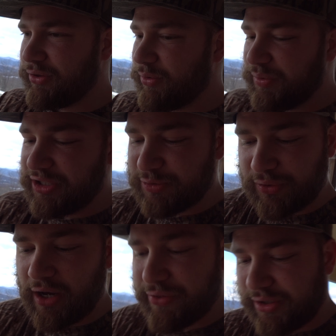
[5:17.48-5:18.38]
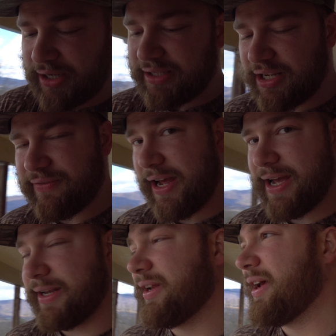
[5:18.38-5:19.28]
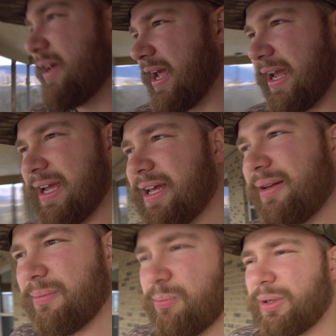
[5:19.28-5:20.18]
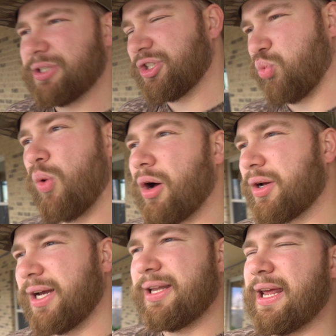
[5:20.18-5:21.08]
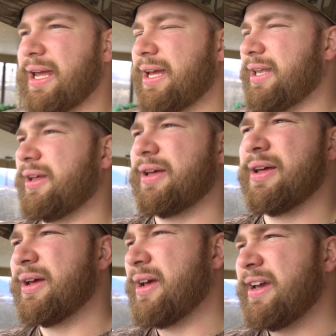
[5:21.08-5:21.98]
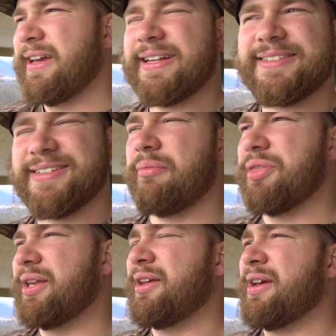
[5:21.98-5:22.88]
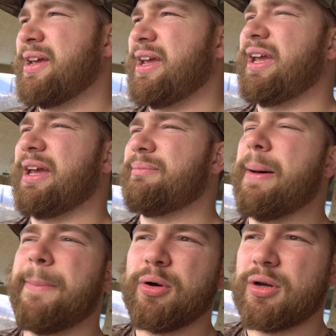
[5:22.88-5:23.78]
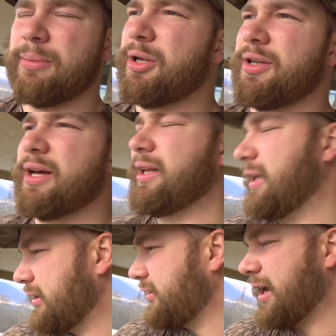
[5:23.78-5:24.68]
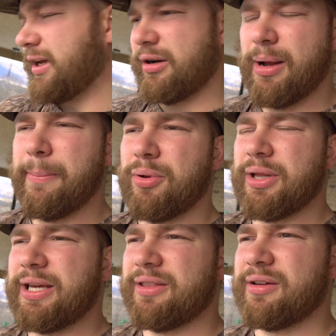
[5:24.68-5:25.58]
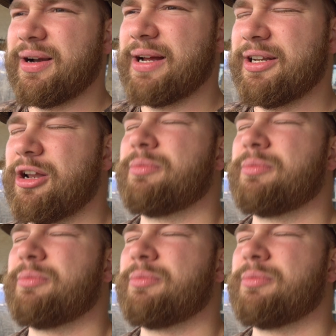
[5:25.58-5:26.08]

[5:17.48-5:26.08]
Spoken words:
through the woods with other guns I've had, and be just walking and hit something, and my bolt come undone, and I hear my bullet hit the ground, and